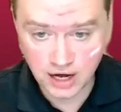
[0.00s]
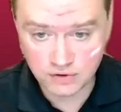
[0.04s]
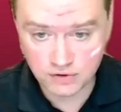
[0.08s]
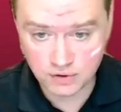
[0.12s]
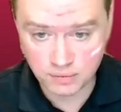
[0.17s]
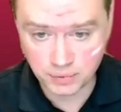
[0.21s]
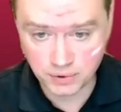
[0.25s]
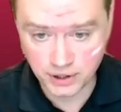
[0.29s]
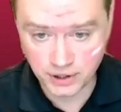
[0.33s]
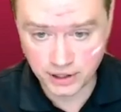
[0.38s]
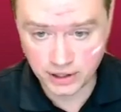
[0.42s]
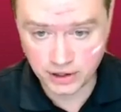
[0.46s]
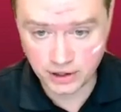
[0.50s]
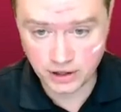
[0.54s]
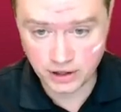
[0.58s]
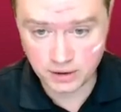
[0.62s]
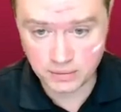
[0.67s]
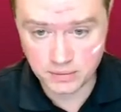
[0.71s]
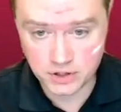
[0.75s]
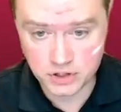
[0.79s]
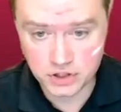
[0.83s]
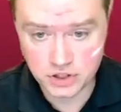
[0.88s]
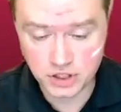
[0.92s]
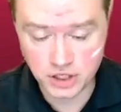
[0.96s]
the player
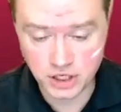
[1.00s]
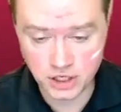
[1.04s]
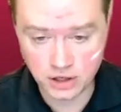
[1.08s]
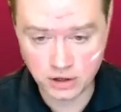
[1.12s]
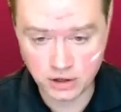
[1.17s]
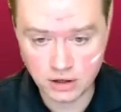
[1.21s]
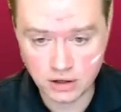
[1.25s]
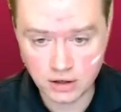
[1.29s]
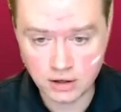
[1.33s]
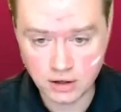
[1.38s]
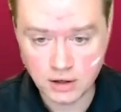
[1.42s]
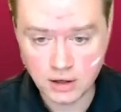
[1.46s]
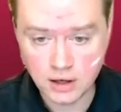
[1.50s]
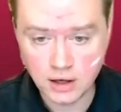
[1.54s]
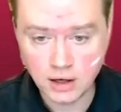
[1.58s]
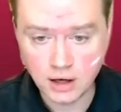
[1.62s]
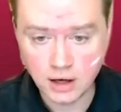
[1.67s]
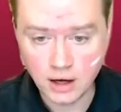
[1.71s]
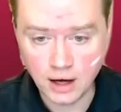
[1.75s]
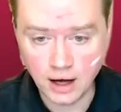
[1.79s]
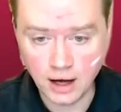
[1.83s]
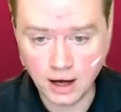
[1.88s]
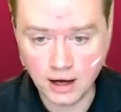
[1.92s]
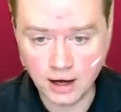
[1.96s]
image here,
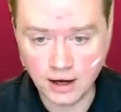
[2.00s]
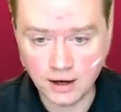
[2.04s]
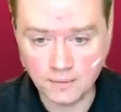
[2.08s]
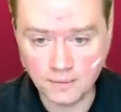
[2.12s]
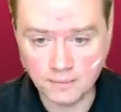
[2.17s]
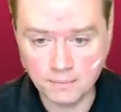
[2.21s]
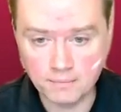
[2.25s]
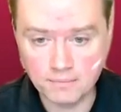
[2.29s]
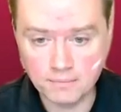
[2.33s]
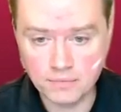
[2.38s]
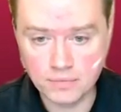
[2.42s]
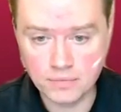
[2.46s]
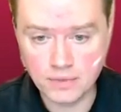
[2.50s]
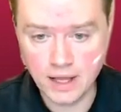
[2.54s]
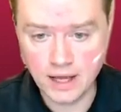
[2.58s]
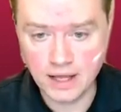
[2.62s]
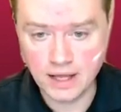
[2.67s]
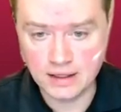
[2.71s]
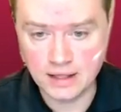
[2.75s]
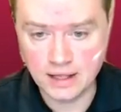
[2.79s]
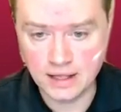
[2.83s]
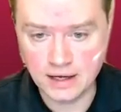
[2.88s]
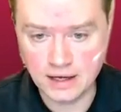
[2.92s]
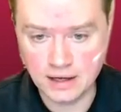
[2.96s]
and
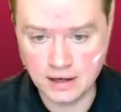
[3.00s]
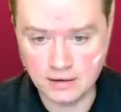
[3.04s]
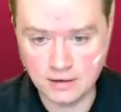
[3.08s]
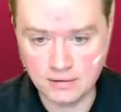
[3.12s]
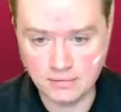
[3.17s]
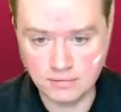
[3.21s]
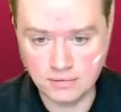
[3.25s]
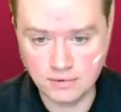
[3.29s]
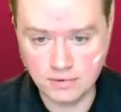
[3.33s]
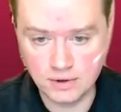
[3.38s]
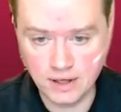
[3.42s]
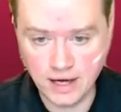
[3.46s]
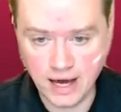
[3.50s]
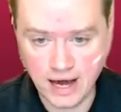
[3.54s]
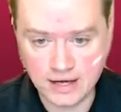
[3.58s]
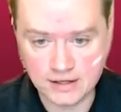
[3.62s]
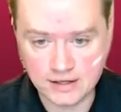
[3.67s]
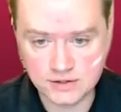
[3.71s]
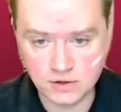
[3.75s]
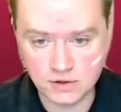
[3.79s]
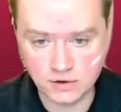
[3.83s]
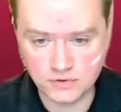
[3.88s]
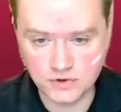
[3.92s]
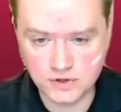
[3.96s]
then yeah.
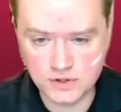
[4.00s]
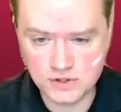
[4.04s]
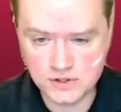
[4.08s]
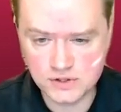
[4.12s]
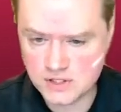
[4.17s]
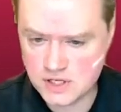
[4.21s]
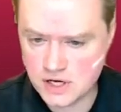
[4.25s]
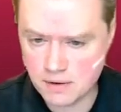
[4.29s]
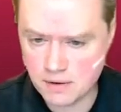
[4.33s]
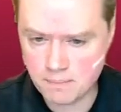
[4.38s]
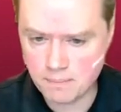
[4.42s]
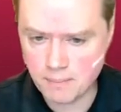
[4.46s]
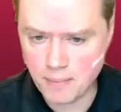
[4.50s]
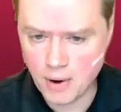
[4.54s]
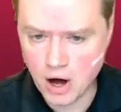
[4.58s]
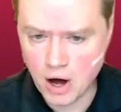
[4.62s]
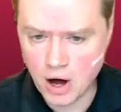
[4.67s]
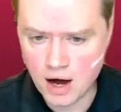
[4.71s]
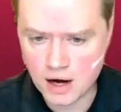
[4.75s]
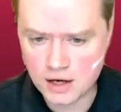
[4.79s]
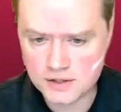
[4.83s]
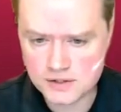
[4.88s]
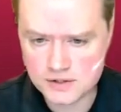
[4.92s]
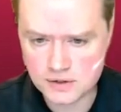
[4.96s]
So if you see a
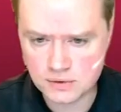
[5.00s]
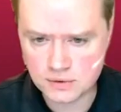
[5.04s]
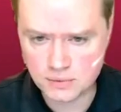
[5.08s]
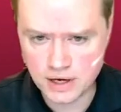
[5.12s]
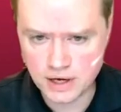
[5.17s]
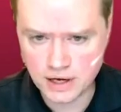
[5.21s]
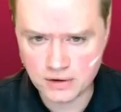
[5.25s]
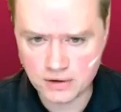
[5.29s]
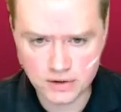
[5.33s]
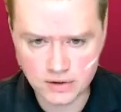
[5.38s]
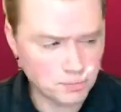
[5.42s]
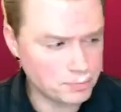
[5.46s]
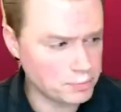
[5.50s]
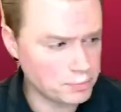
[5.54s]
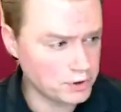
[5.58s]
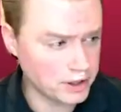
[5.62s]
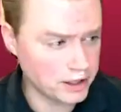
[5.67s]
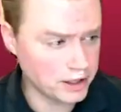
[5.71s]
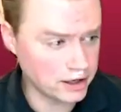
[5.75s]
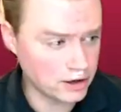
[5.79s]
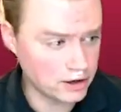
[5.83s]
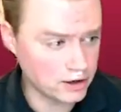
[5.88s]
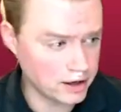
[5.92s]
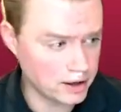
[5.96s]
box around the
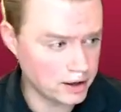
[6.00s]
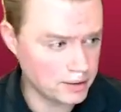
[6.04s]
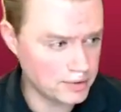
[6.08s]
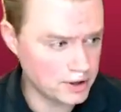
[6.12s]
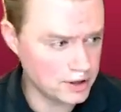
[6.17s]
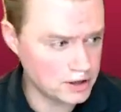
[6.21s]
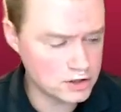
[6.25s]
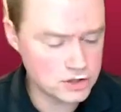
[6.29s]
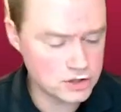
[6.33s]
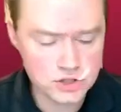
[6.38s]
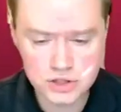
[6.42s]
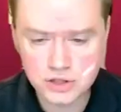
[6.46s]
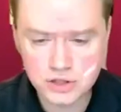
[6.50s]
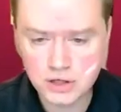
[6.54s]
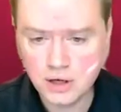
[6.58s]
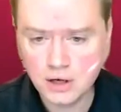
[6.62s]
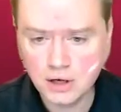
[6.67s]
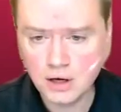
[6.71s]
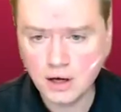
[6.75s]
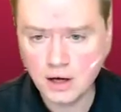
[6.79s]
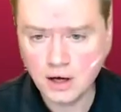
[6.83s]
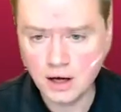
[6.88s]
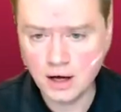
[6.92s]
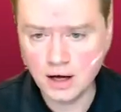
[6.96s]
player image,
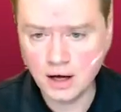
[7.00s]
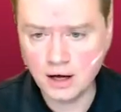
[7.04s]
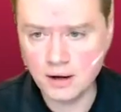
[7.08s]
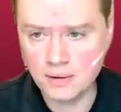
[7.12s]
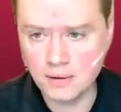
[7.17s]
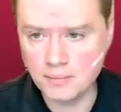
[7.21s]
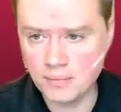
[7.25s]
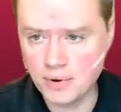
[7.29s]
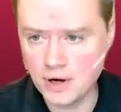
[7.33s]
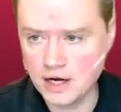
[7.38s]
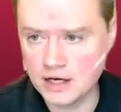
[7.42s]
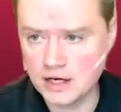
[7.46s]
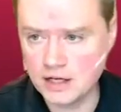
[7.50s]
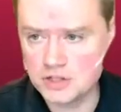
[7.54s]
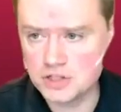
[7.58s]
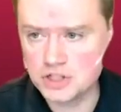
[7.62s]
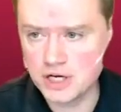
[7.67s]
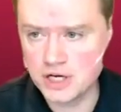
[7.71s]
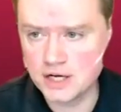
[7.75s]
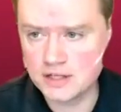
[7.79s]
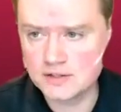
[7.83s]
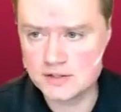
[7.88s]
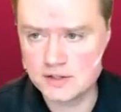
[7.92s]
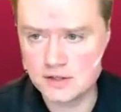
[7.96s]
by any
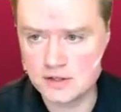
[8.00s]
chance,